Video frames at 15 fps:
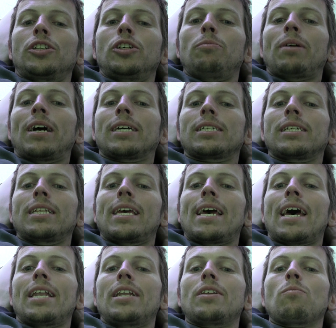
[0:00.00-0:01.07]
2 pegs at the
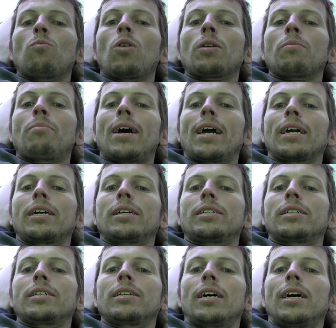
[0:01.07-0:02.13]
end and 1 peg
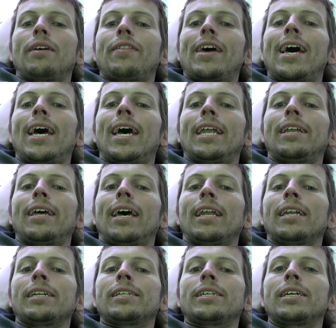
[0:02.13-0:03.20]
at the head
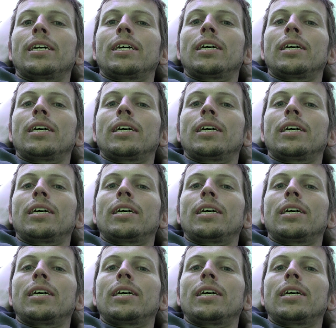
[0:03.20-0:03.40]
end,